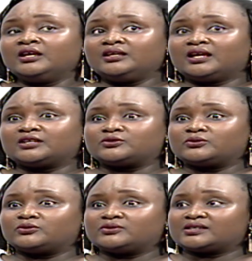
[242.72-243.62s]
Yeah,
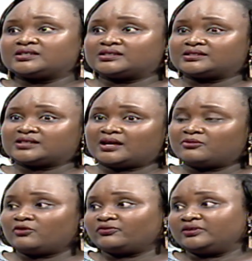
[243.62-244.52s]
so those are just
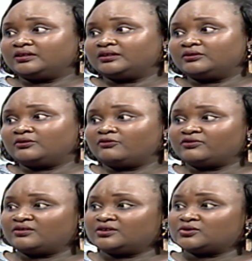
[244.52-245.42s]
some of the, of
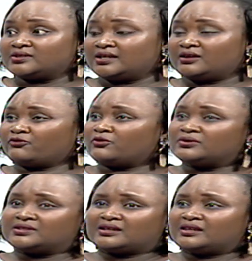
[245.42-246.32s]
the reasons. And of
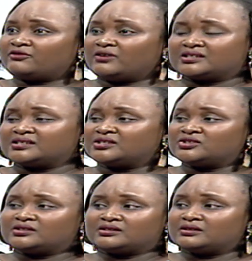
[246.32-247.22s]
course, other factors
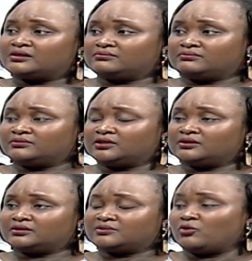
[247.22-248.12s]
such as uh,
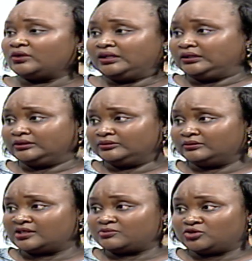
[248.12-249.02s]
uh, smoking,
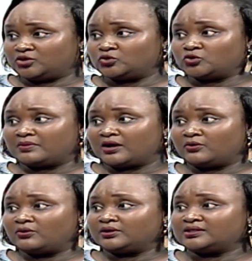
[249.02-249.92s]
exposure to
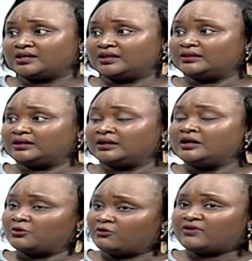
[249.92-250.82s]
tobacco is another
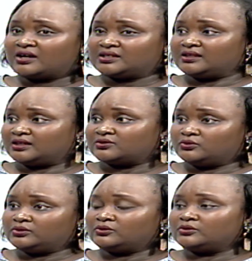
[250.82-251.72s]
cofactor that
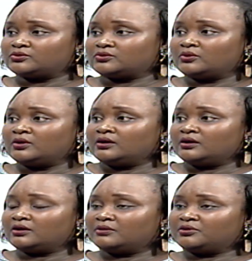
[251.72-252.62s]
could also
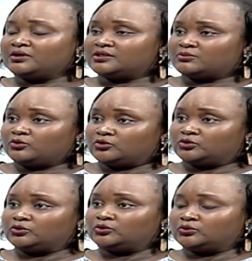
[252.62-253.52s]
uh,
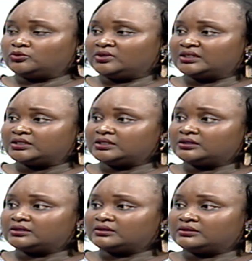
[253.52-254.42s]
predispose you to getting
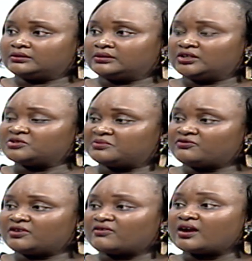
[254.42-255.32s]
the H P
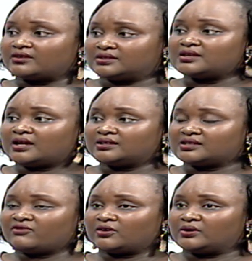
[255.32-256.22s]
V virus, yeah, all
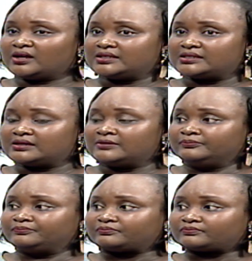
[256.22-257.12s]
right. cervical cancer.
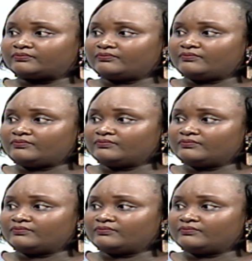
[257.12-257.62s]
Let's now